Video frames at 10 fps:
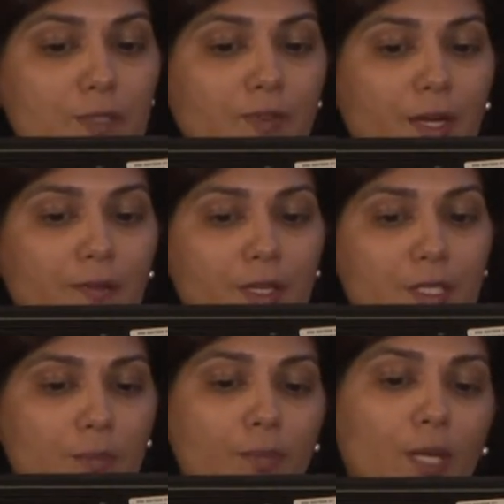5 years,
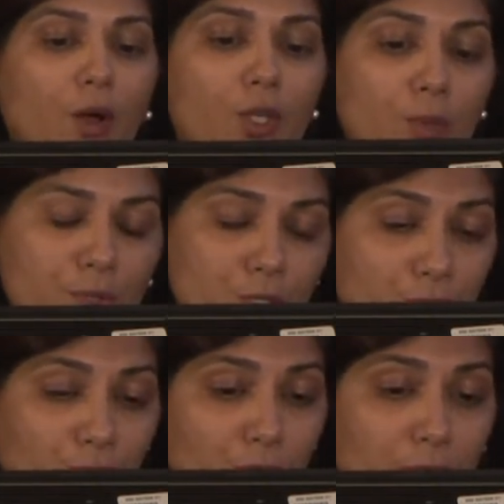and bed occupancy
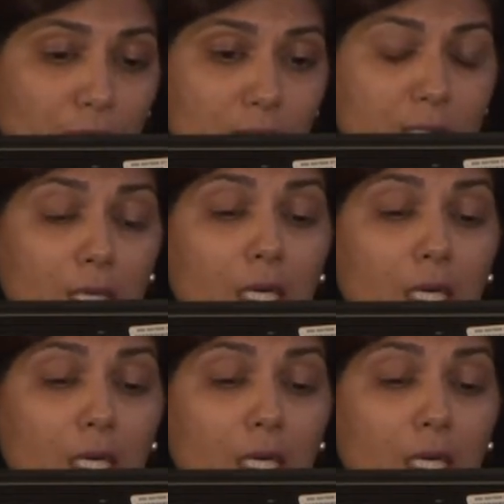increased.